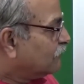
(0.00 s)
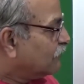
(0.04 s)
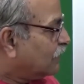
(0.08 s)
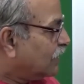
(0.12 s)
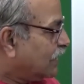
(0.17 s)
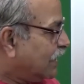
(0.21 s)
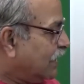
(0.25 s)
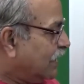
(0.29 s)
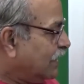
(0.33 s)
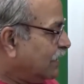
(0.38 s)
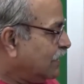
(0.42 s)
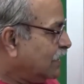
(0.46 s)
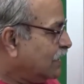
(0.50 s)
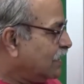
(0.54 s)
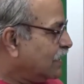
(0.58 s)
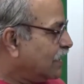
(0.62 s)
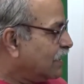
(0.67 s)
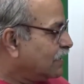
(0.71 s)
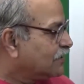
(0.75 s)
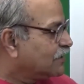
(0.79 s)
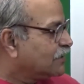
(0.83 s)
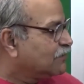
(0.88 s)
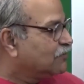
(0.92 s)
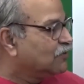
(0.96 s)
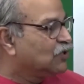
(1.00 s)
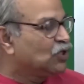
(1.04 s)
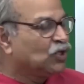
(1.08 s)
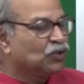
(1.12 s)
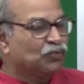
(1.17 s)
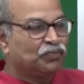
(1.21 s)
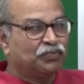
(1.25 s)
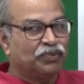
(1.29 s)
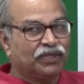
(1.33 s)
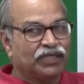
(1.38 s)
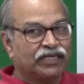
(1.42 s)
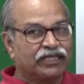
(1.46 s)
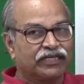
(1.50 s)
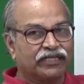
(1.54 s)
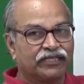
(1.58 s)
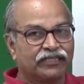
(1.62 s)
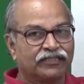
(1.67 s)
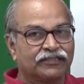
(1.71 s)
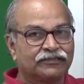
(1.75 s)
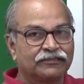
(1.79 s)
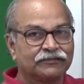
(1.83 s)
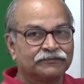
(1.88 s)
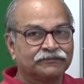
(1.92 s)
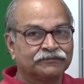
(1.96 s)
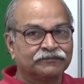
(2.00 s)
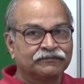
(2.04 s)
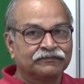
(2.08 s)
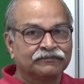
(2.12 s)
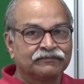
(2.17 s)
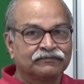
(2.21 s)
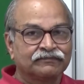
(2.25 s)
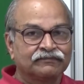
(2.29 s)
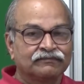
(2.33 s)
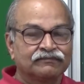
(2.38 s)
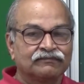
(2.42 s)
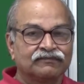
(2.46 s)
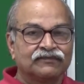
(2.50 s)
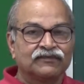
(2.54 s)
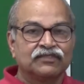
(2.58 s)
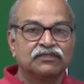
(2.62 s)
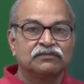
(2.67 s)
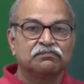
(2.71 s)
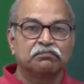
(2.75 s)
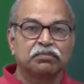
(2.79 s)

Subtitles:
For any atom you pick, the